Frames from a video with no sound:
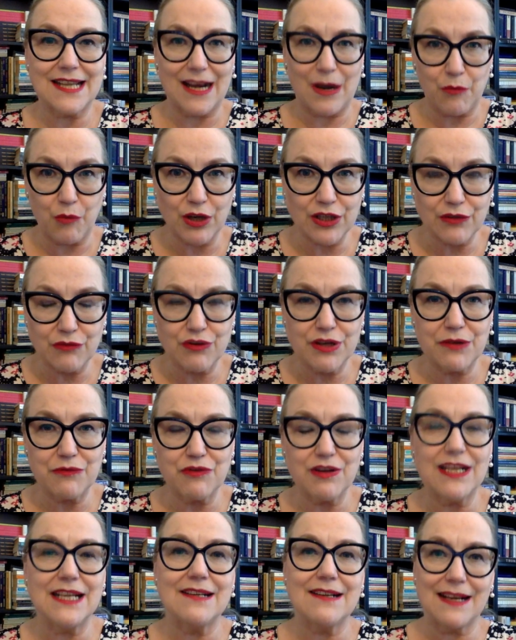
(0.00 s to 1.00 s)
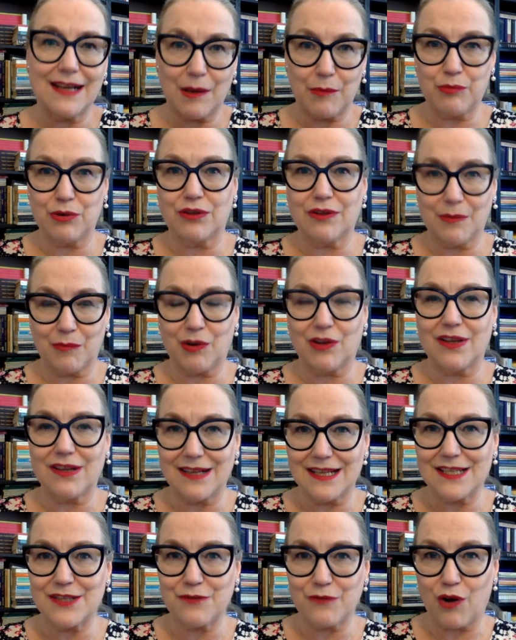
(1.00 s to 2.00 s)
I want to reread, and I put them on the
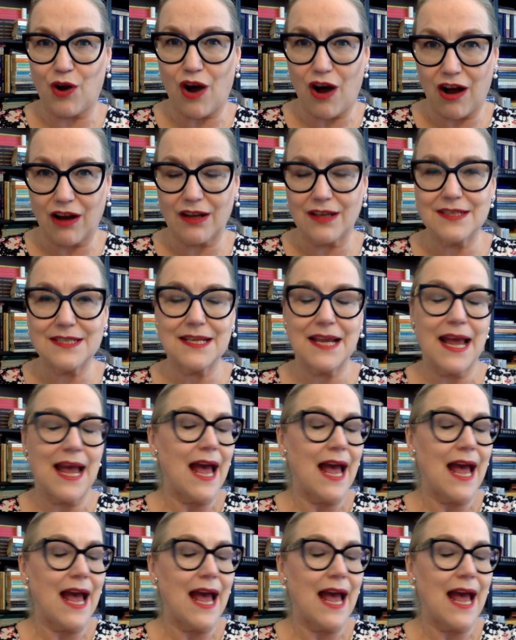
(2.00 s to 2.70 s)
list for August.